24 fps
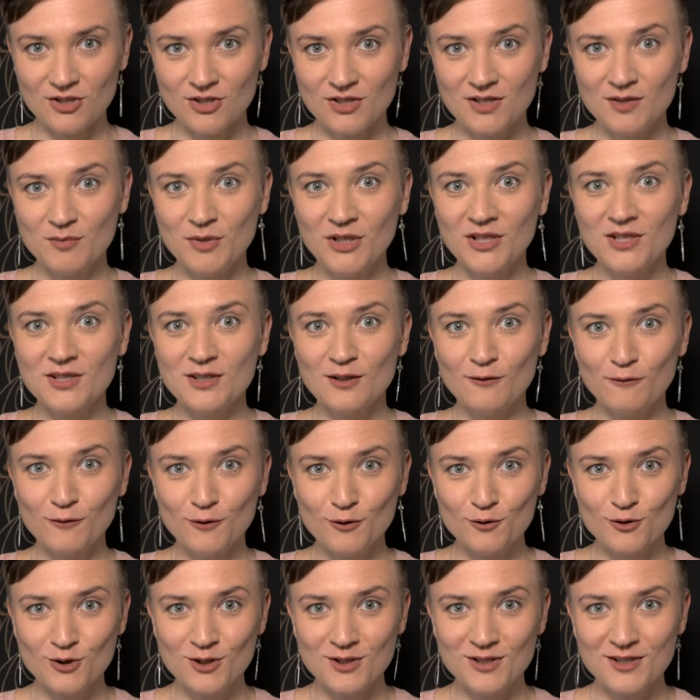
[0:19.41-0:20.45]
Just because
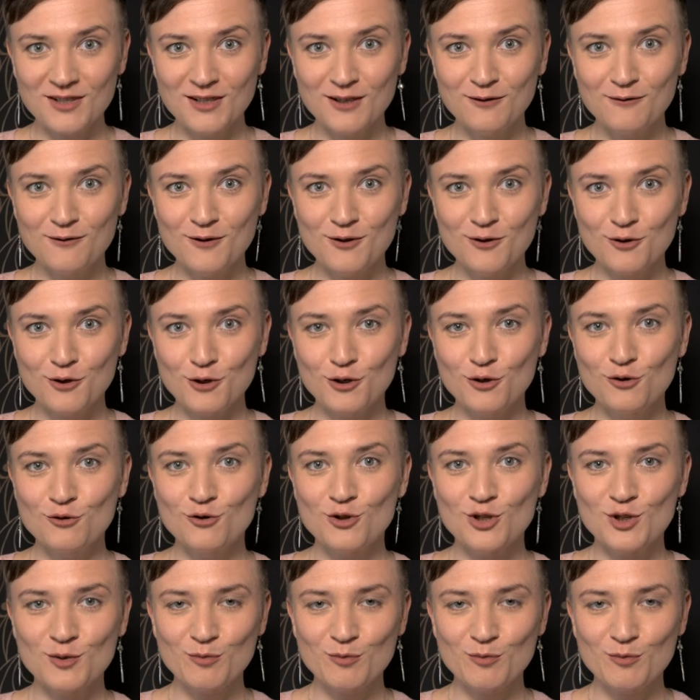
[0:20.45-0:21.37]
infusions give you huge